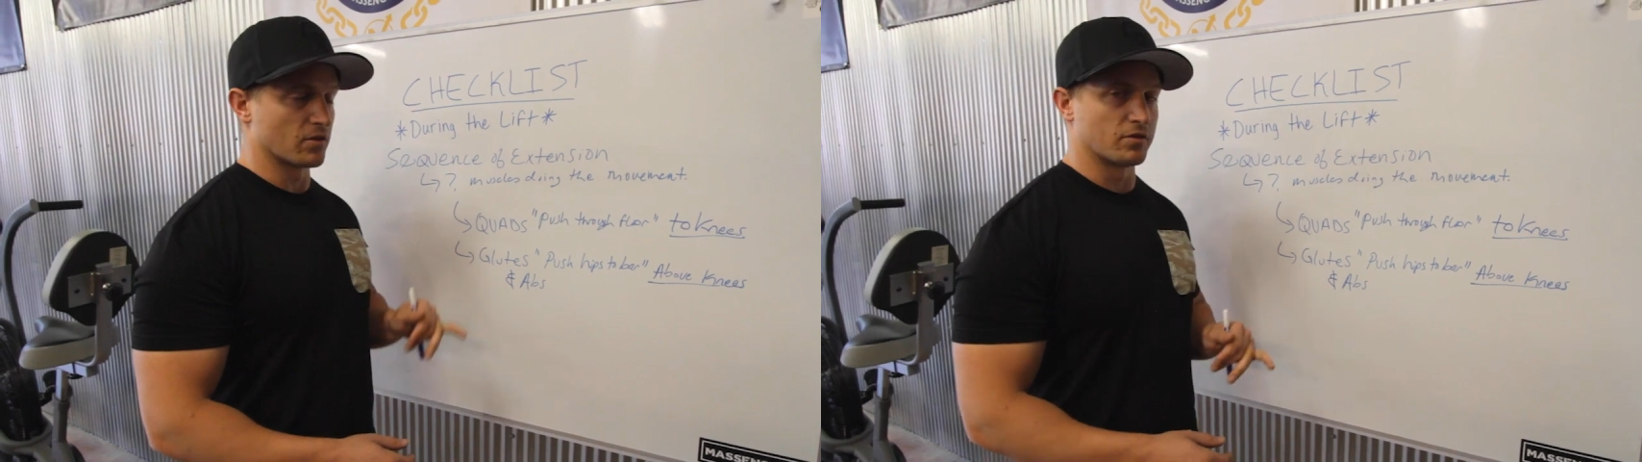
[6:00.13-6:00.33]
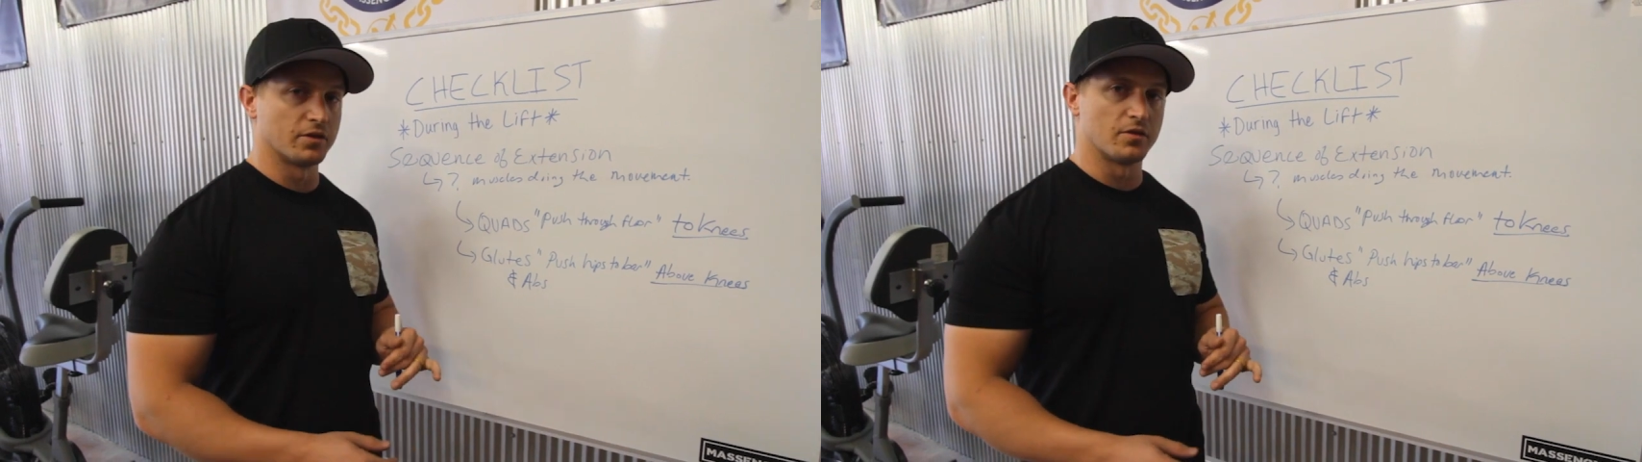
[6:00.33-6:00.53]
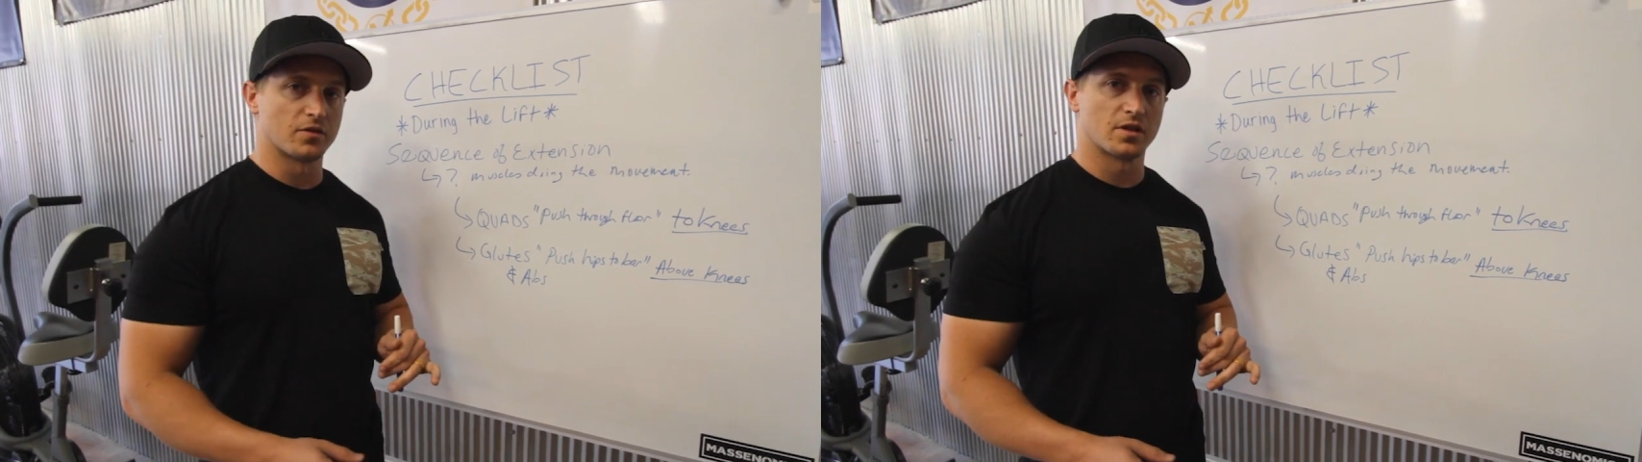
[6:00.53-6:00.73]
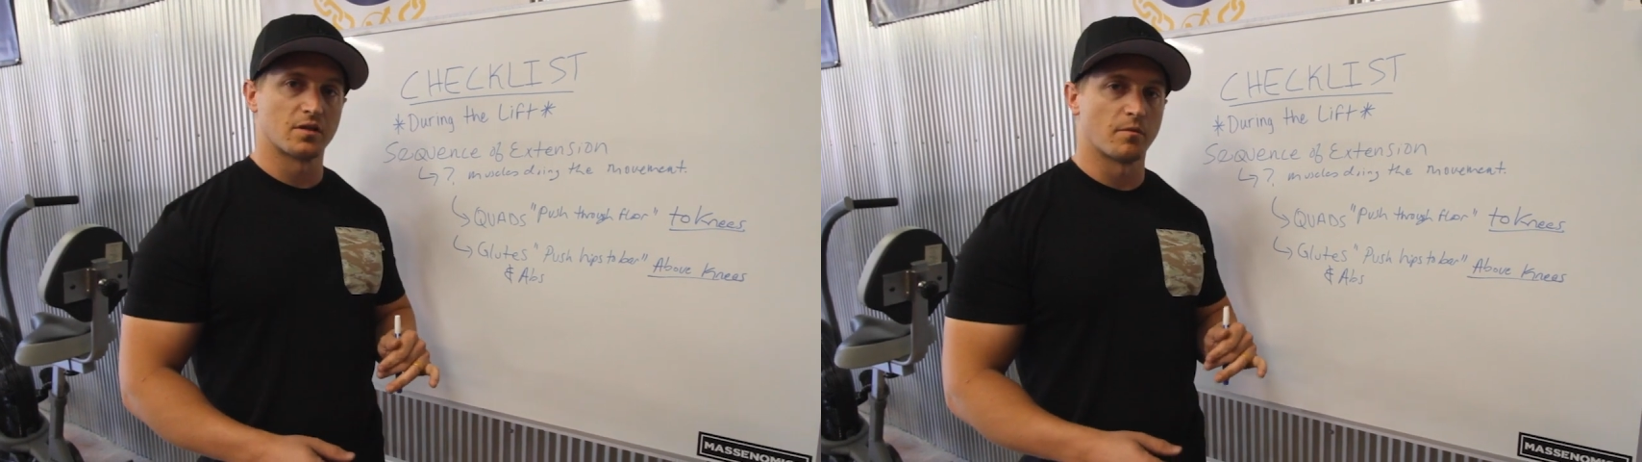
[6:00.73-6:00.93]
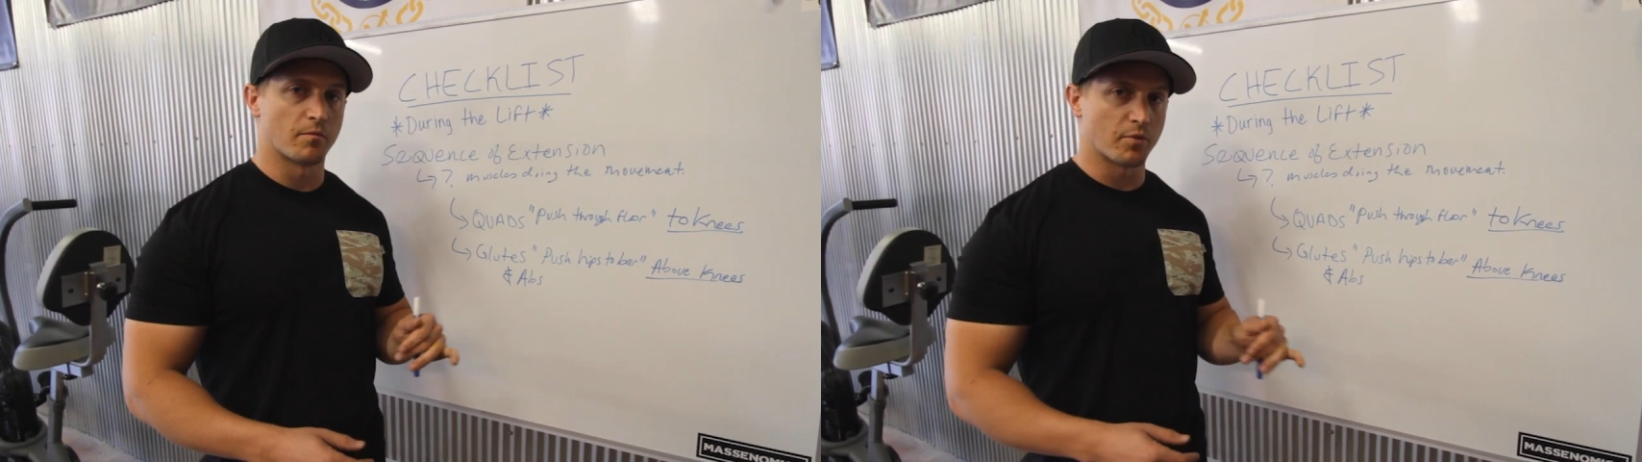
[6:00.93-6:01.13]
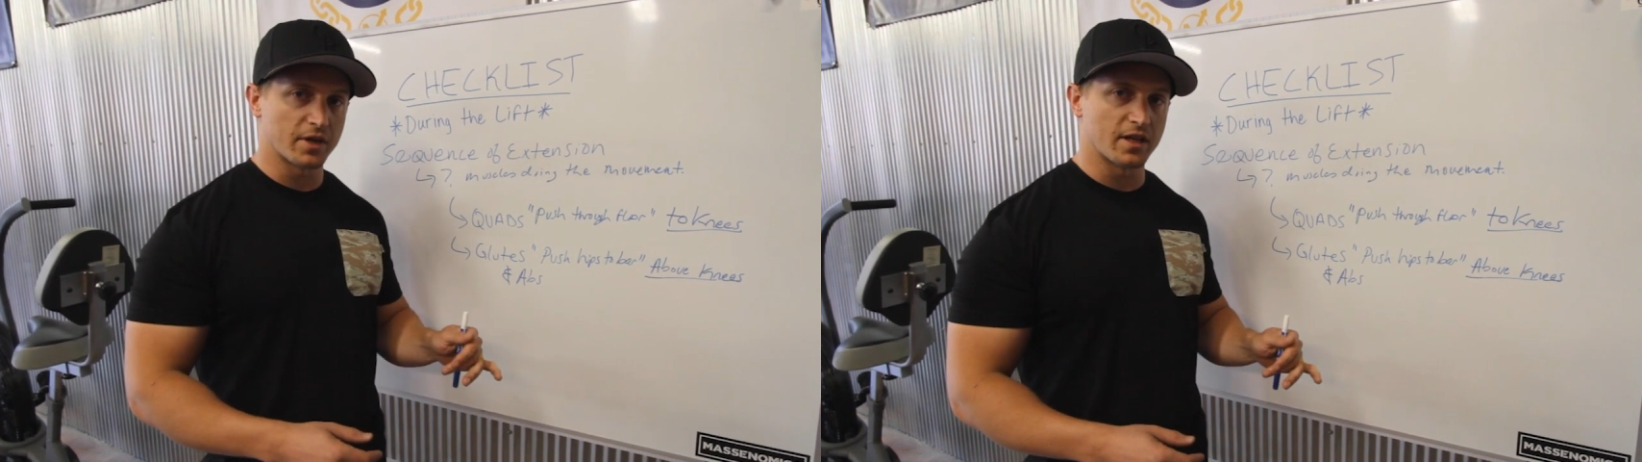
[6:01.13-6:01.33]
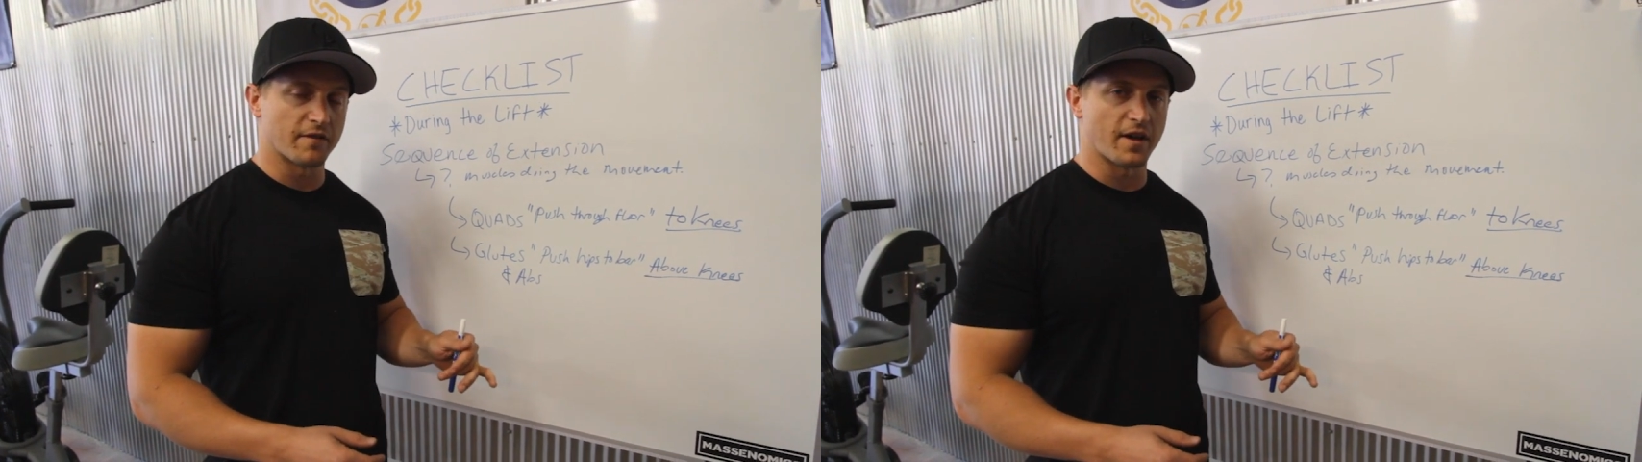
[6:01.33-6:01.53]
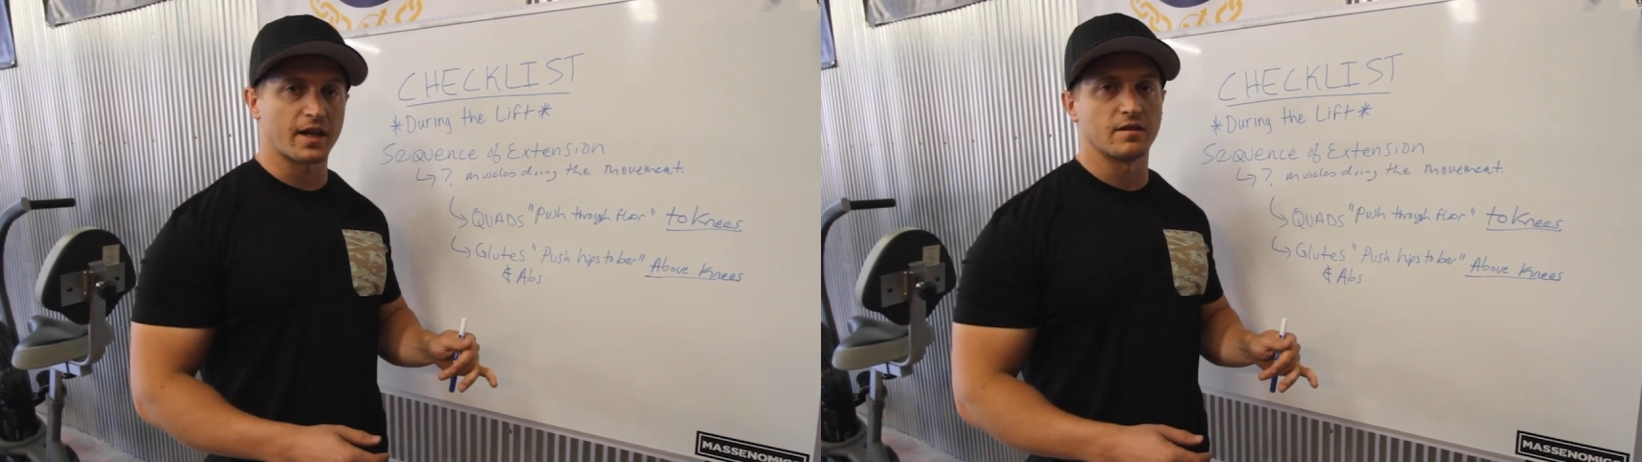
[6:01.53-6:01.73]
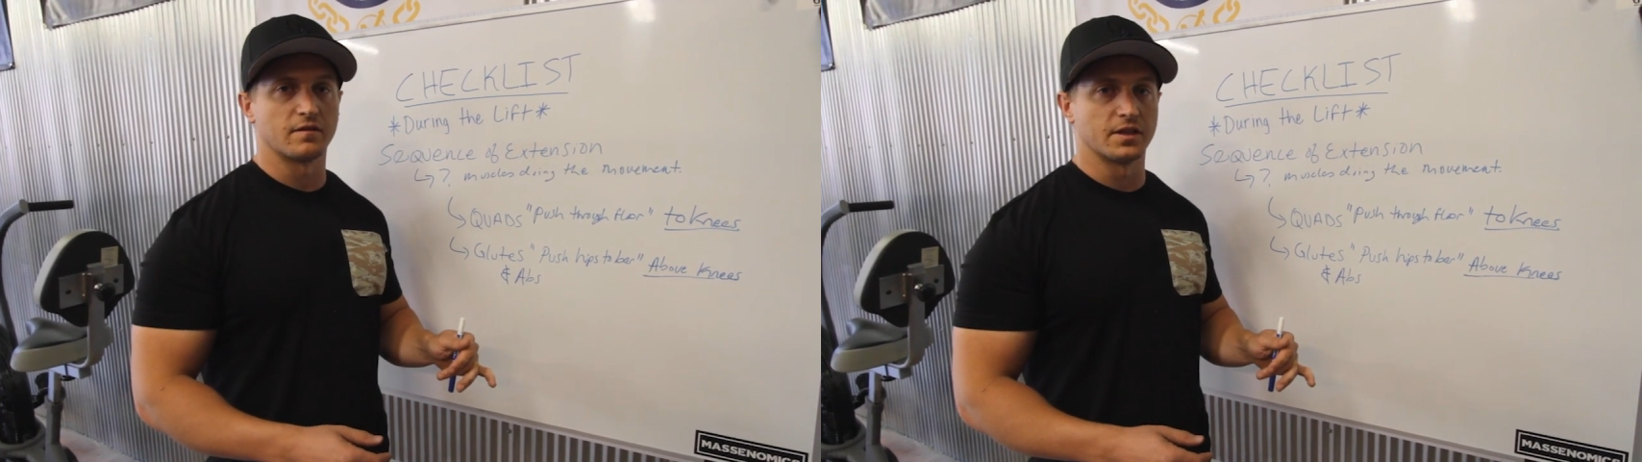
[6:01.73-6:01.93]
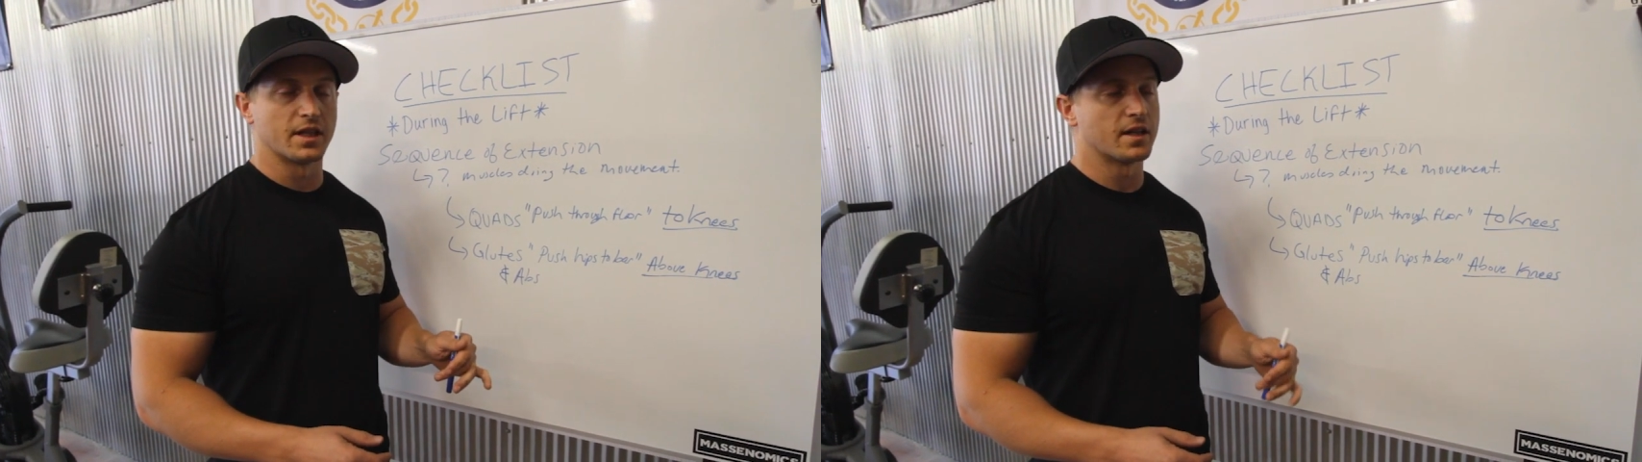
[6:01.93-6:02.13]
glutes pretty
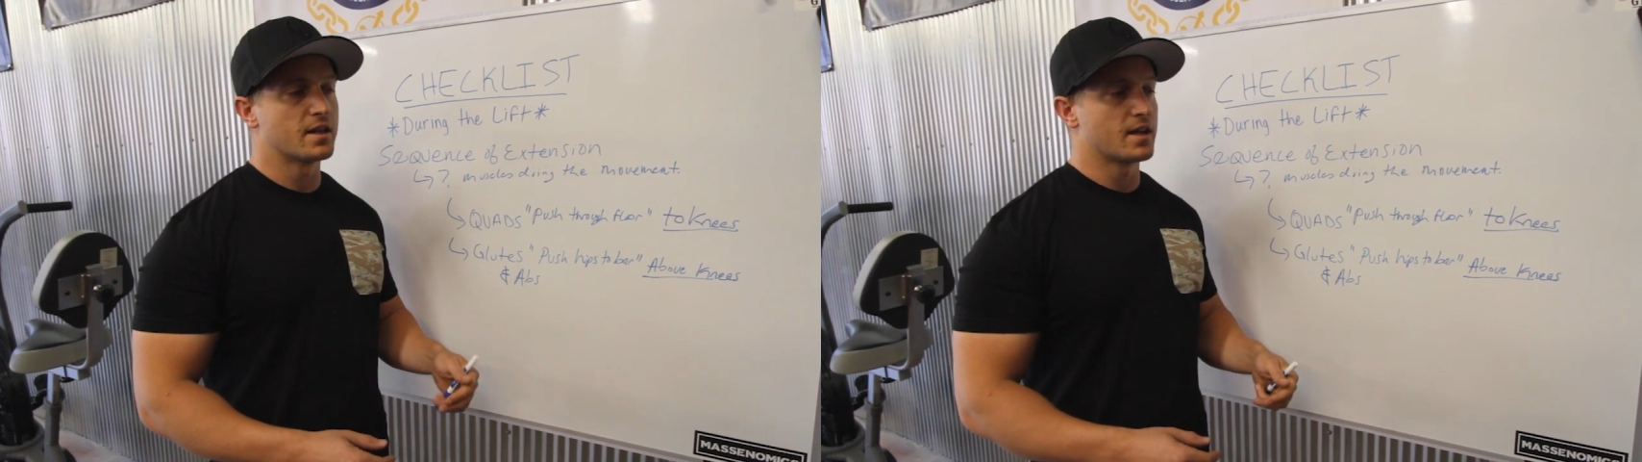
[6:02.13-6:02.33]
effectively